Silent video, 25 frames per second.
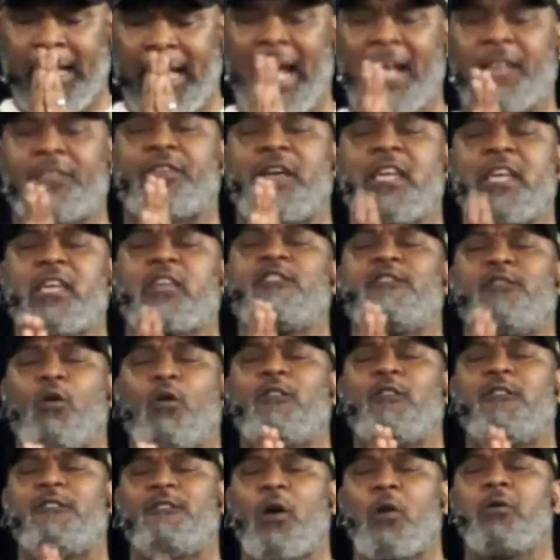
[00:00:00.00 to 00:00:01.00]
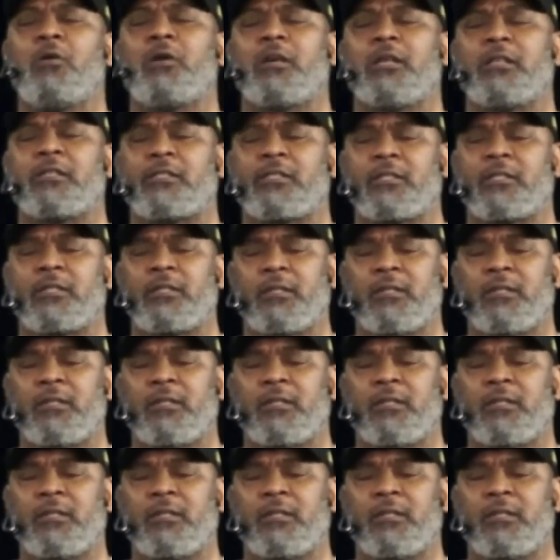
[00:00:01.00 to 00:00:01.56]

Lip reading: I thank you for a focus